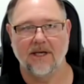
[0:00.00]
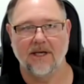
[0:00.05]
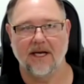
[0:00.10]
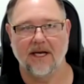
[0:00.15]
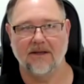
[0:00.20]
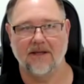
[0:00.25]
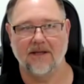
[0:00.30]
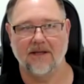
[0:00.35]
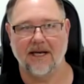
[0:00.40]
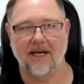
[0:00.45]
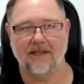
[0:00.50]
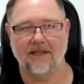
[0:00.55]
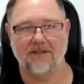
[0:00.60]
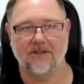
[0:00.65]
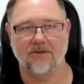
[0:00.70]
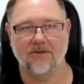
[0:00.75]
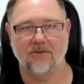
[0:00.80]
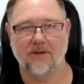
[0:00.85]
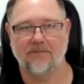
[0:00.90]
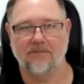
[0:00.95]
and they had
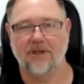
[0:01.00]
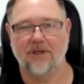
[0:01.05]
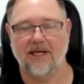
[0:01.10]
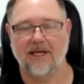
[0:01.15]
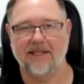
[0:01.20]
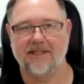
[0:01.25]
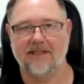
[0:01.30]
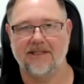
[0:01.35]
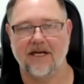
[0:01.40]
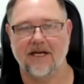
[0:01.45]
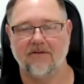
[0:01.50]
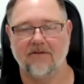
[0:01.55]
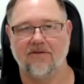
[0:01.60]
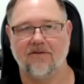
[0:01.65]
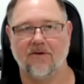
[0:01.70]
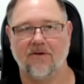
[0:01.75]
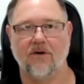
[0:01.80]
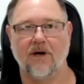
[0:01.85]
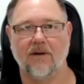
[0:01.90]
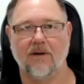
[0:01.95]
to replace that
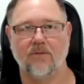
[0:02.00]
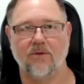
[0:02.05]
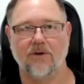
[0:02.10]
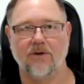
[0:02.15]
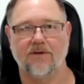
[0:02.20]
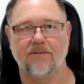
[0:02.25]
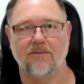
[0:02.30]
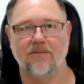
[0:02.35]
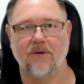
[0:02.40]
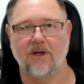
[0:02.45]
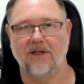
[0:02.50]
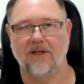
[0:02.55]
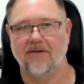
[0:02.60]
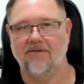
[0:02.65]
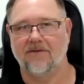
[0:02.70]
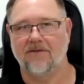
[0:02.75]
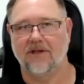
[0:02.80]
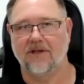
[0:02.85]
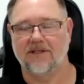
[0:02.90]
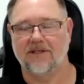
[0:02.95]
forearm with my
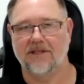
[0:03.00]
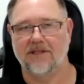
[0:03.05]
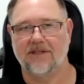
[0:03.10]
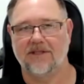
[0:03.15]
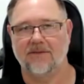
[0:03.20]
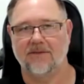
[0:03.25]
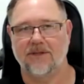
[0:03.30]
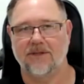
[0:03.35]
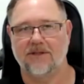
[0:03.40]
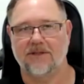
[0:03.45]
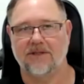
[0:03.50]
left latissimus.